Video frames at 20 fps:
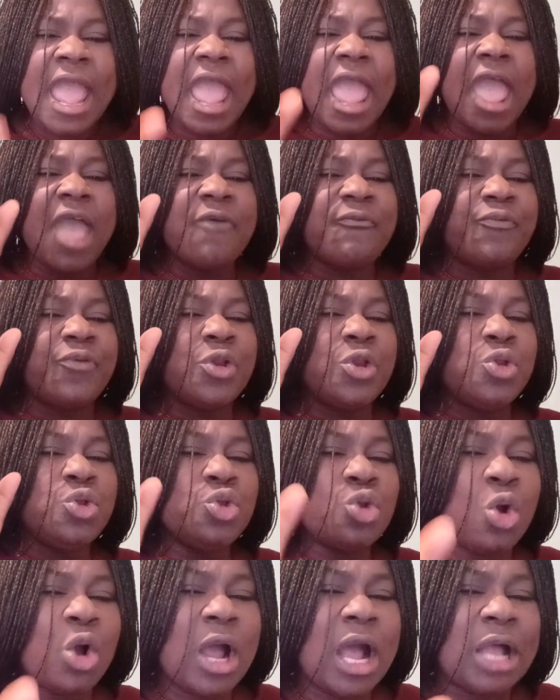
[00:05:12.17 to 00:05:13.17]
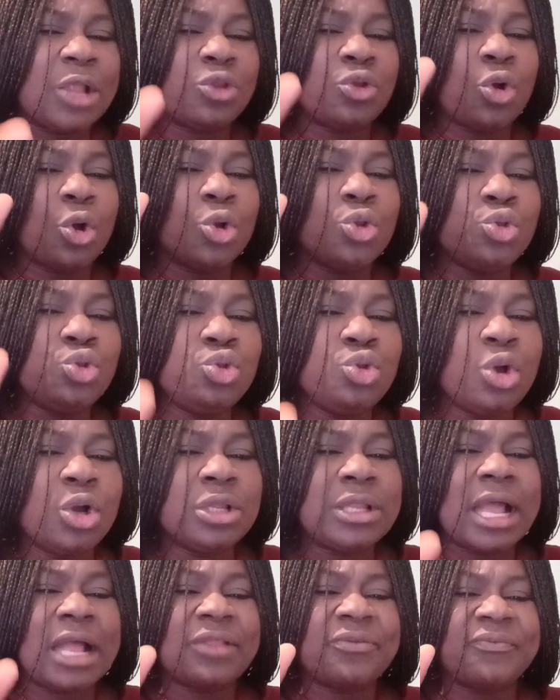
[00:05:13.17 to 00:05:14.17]
every known and
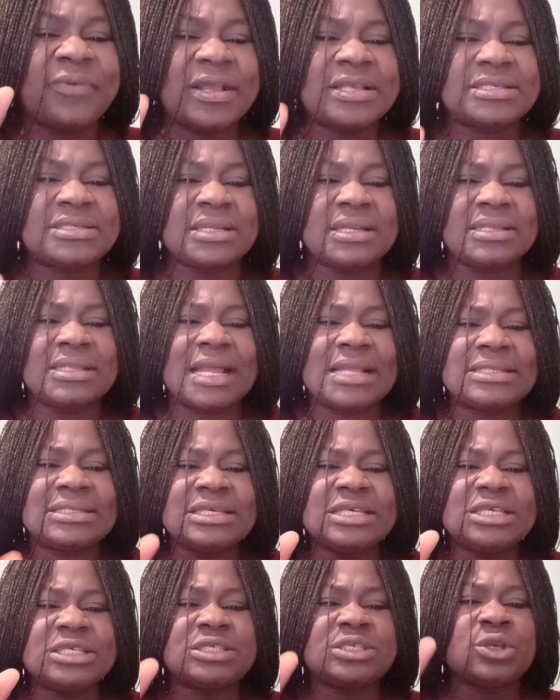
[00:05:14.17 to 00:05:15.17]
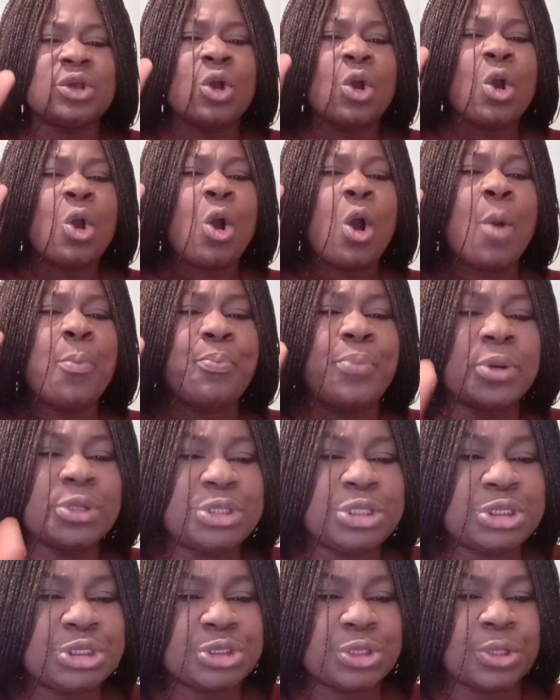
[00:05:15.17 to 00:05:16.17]
unknown adversary that is
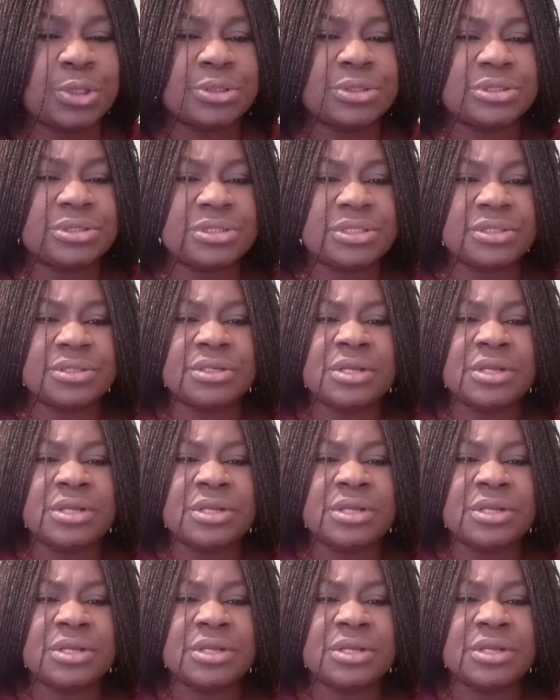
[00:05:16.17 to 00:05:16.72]
oppositioned